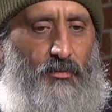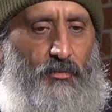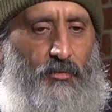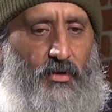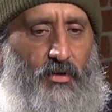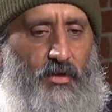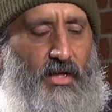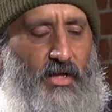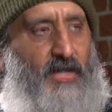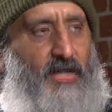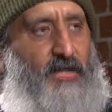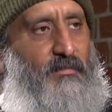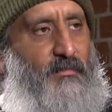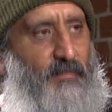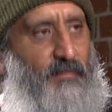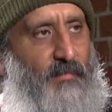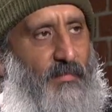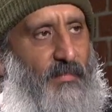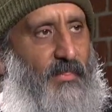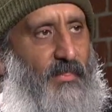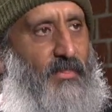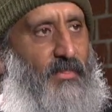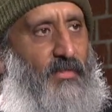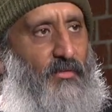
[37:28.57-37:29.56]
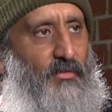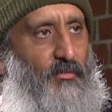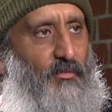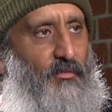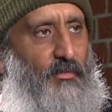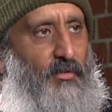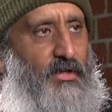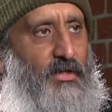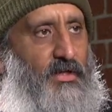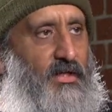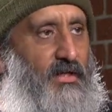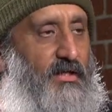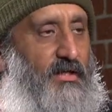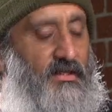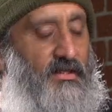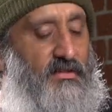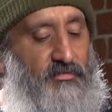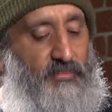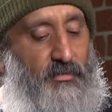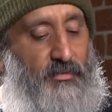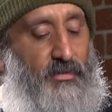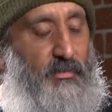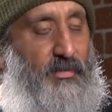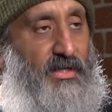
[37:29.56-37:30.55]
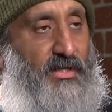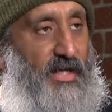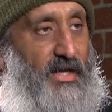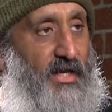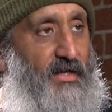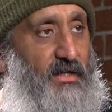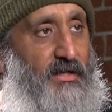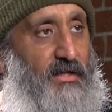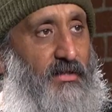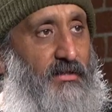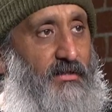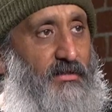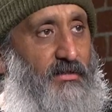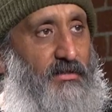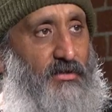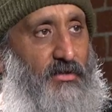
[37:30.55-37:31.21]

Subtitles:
were like, we're good? Because from the beginning,